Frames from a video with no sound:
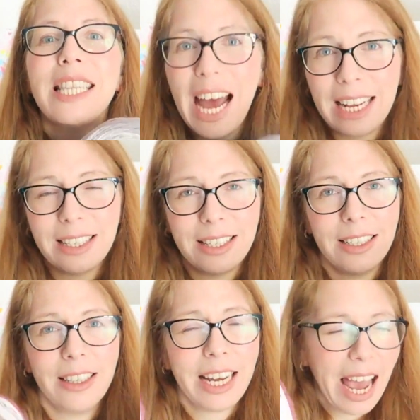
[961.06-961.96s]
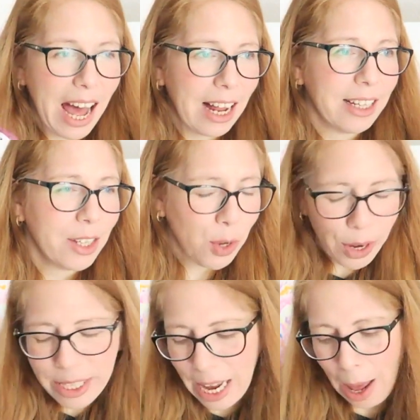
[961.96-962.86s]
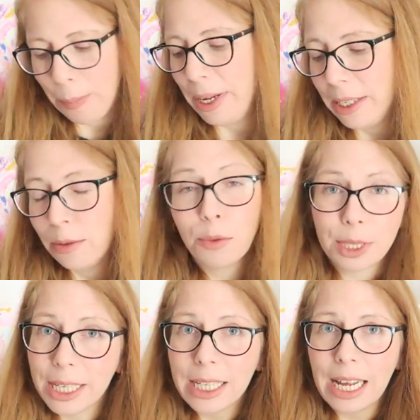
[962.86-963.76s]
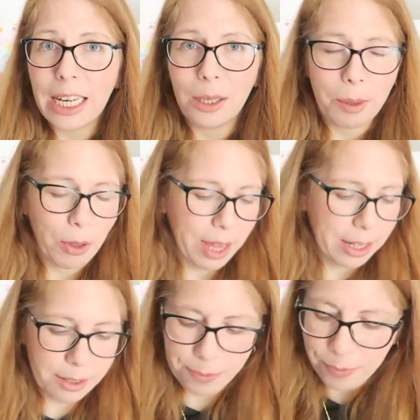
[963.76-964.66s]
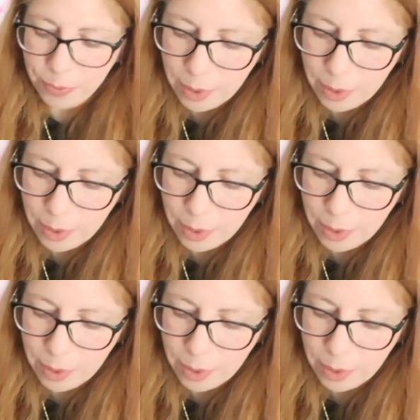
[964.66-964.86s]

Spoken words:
is that, the cowl. It's going to happen. Really excited about that.